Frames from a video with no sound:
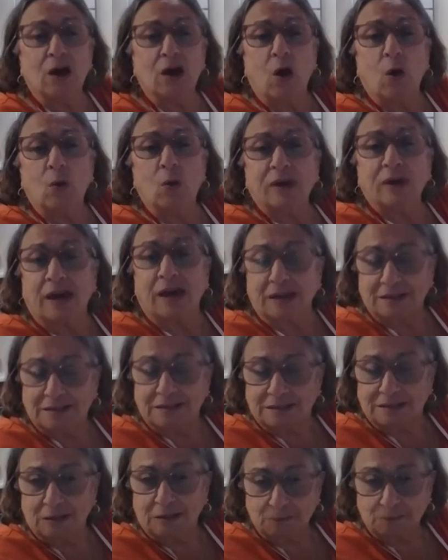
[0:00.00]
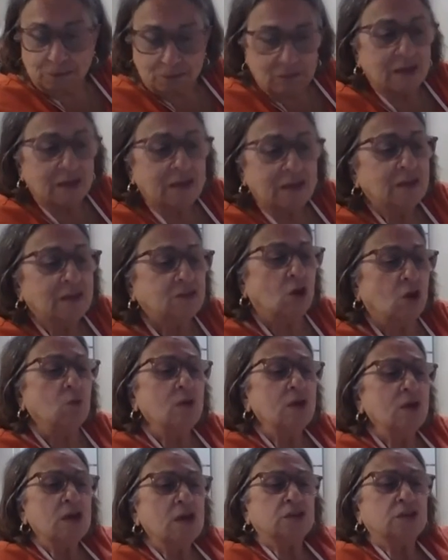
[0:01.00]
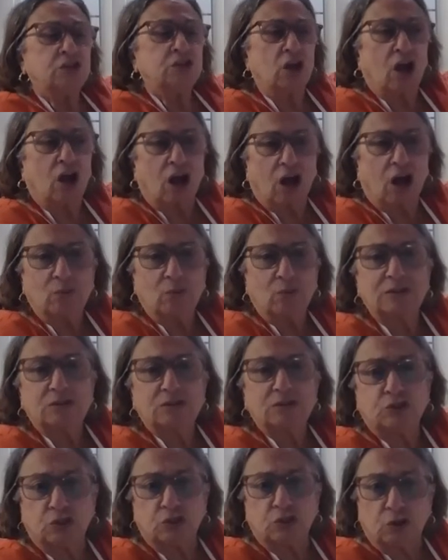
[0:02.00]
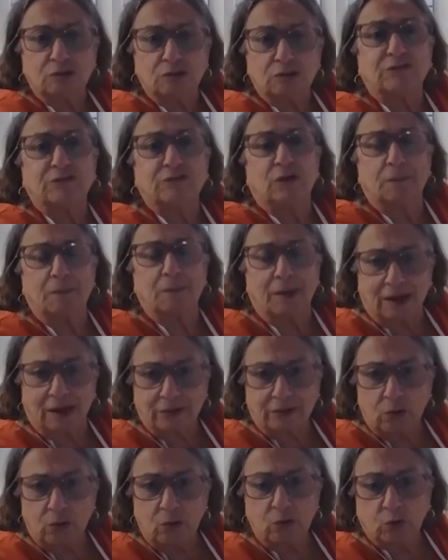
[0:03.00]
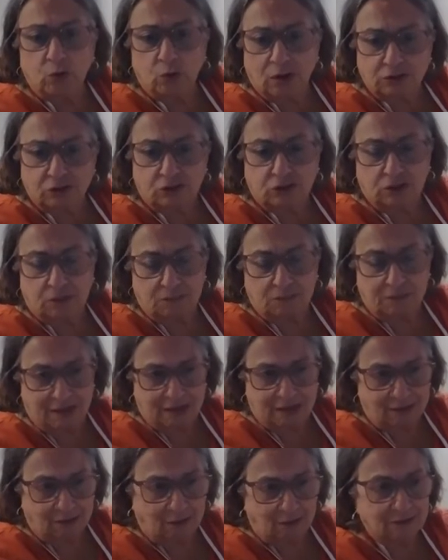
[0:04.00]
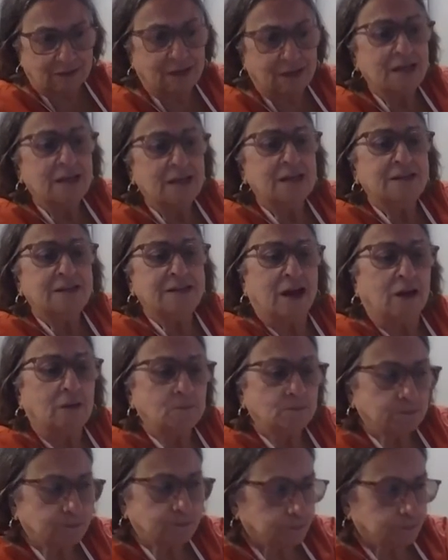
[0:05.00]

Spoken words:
Okay. So she always used Fermano crushed tomatoes. Now,